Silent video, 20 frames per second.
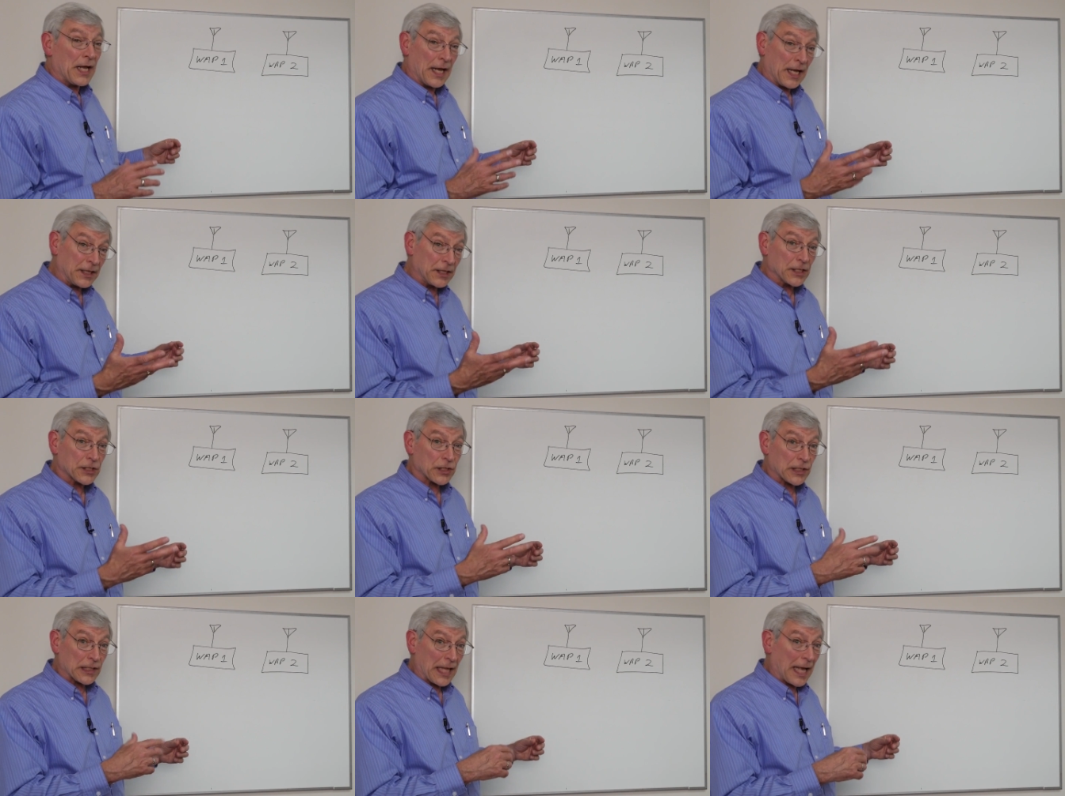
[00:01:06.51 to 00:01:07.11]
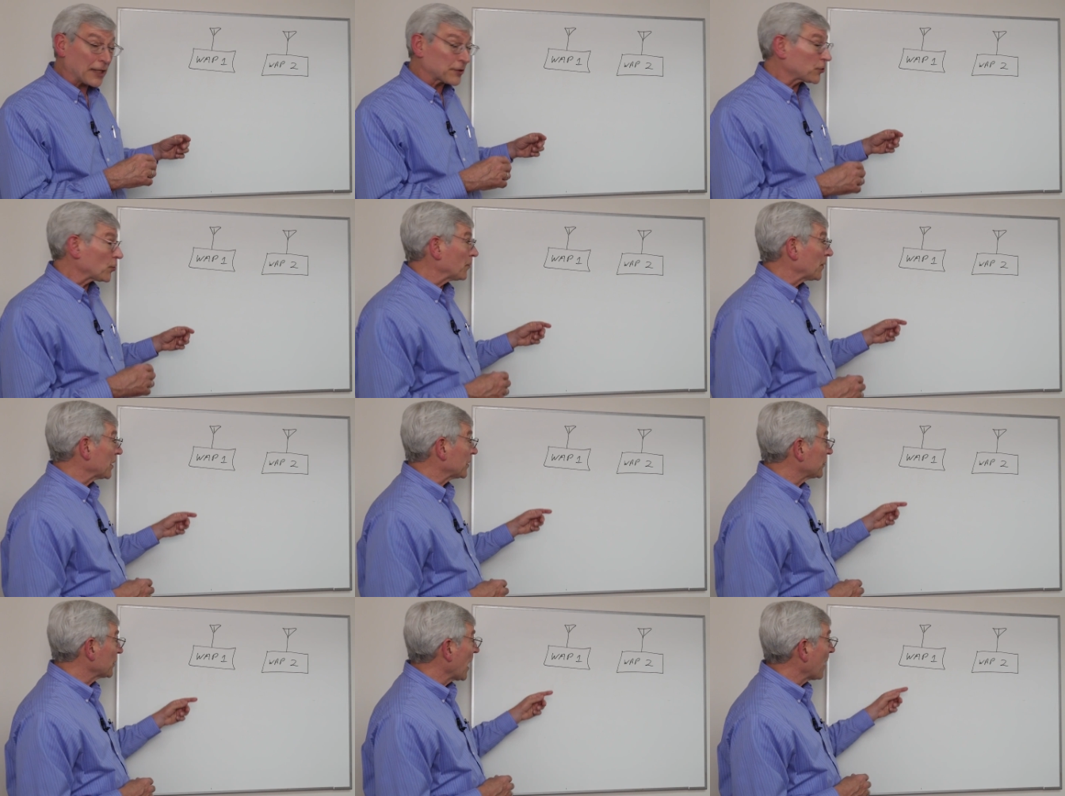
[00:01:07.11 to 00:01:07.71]
In this
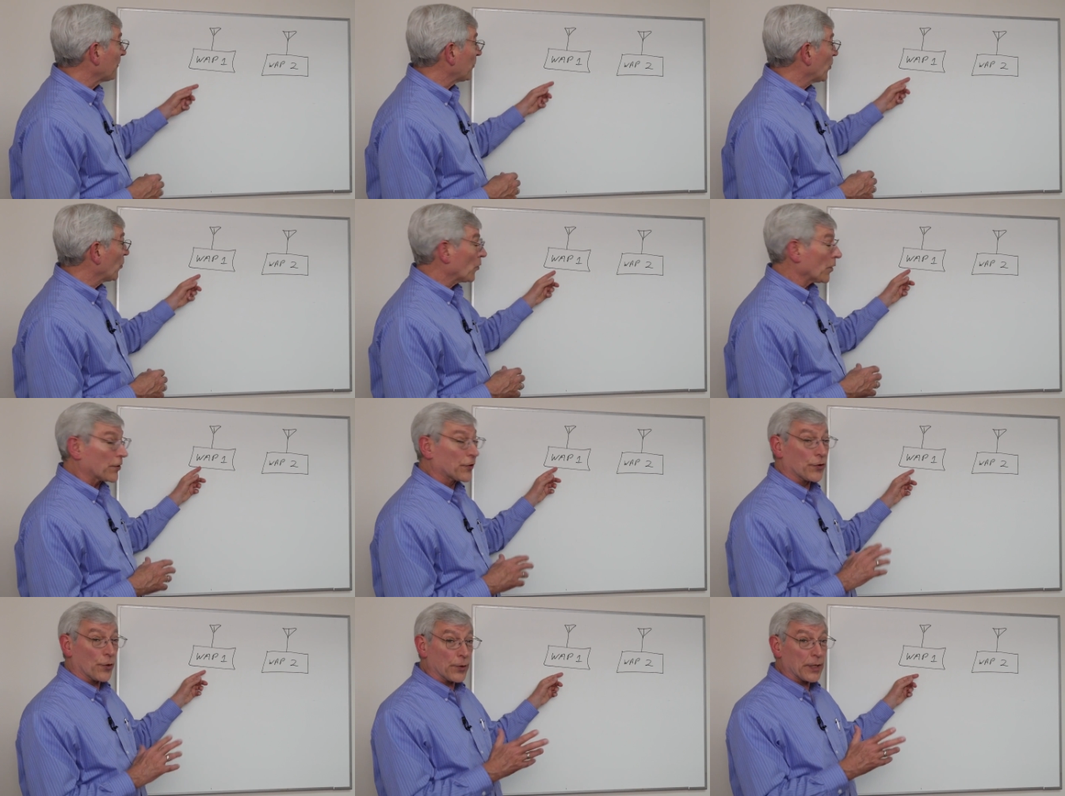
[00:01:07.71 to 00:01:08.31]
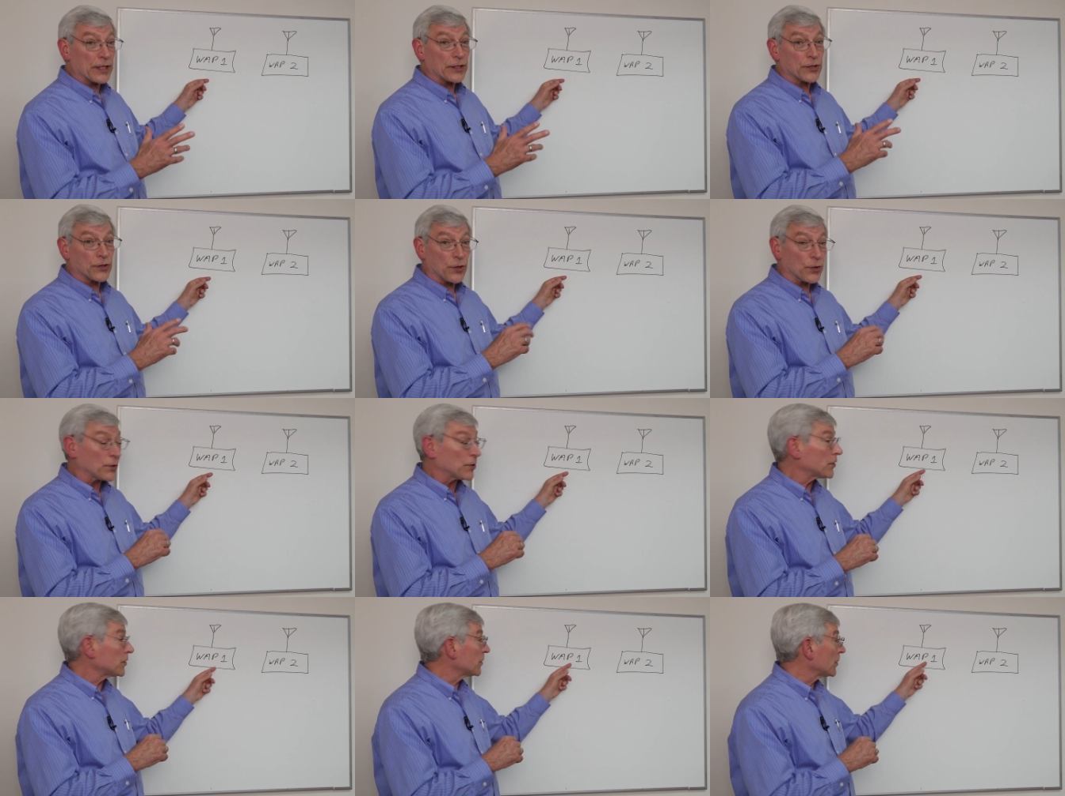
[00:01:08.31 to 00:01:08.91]
classroom example with 30
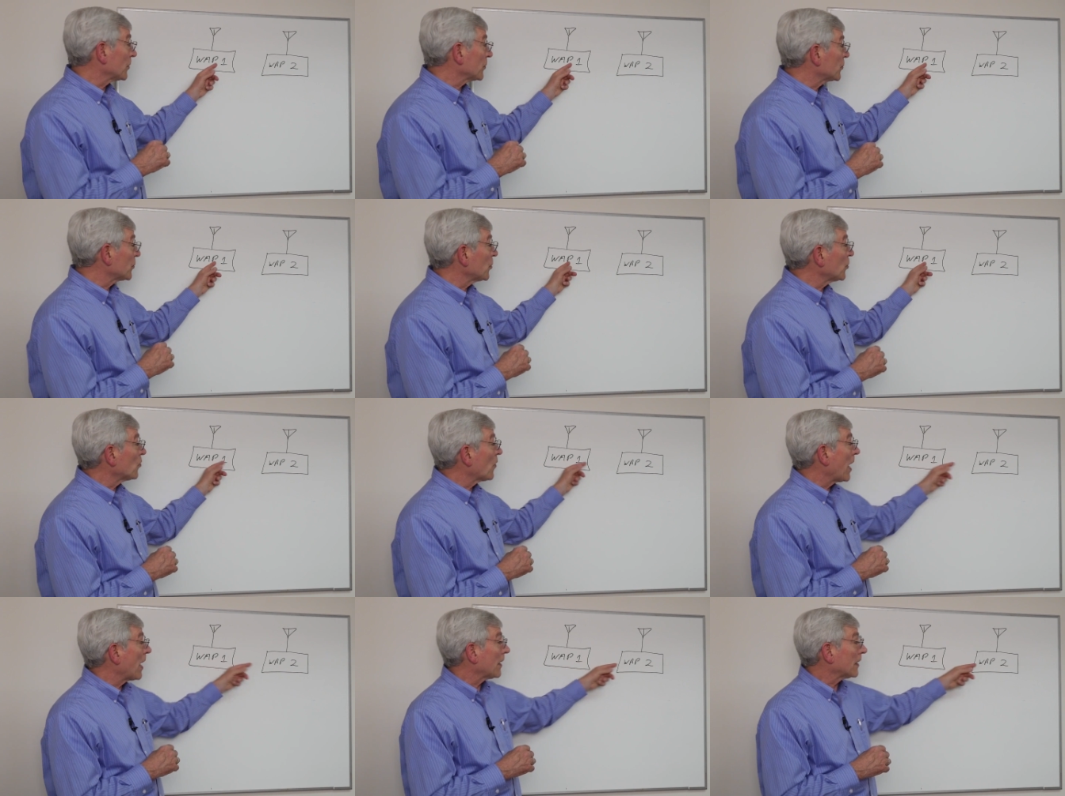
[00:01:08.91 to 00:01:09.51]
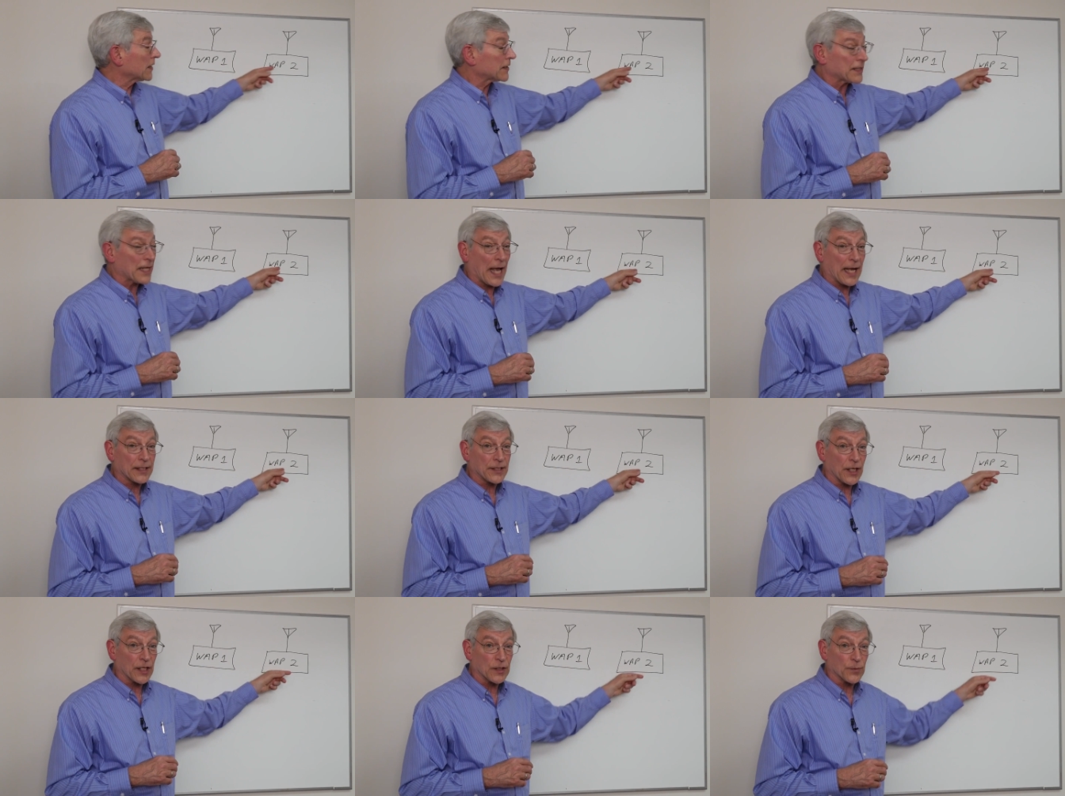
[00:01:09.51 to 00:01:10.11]
students and two wireless
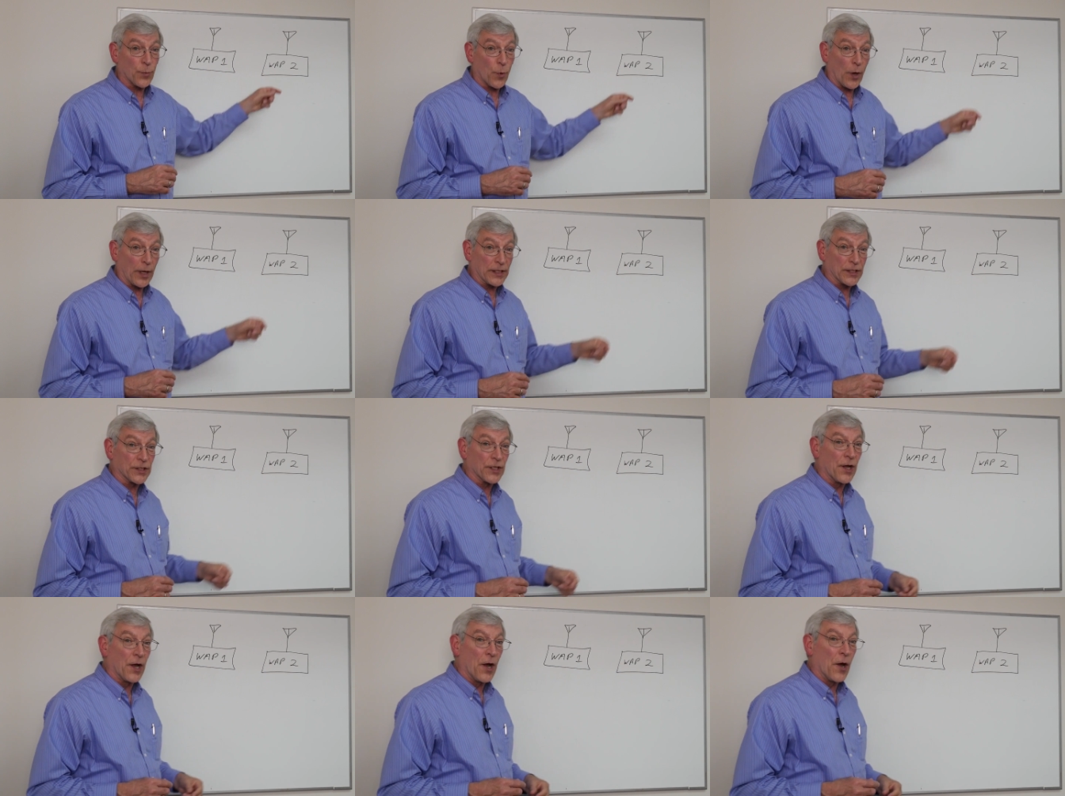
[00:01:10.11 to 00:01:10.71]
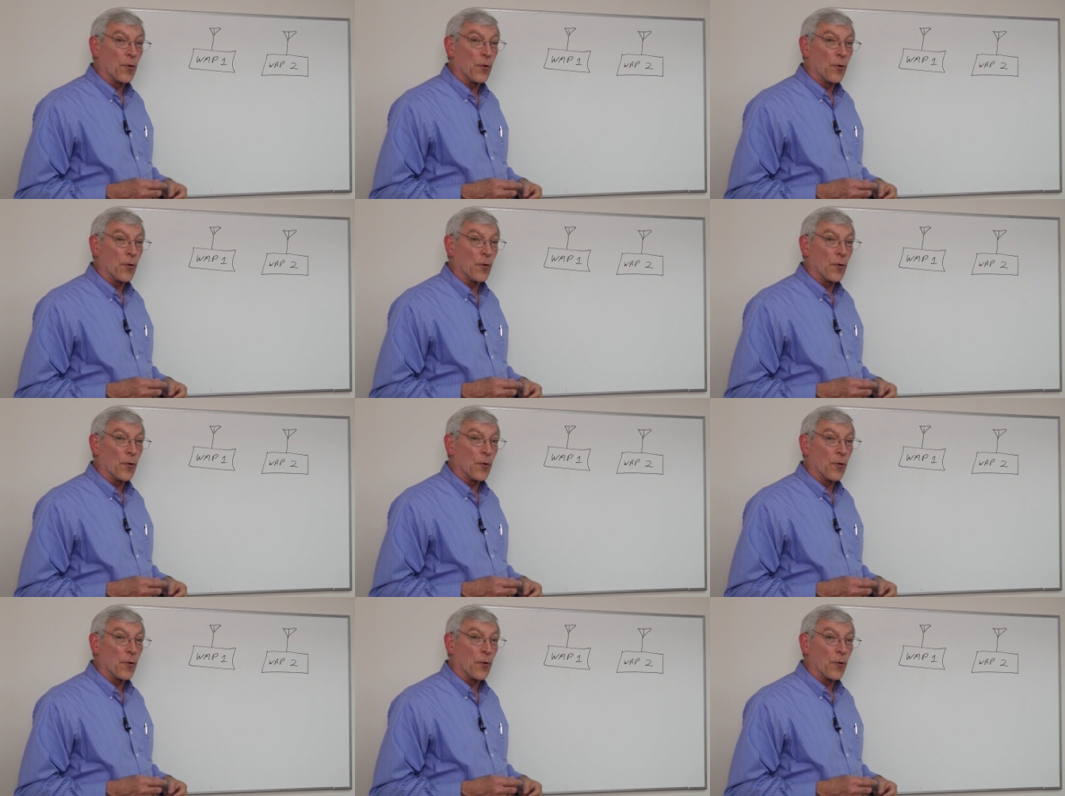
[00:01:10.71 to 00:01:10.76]
access points,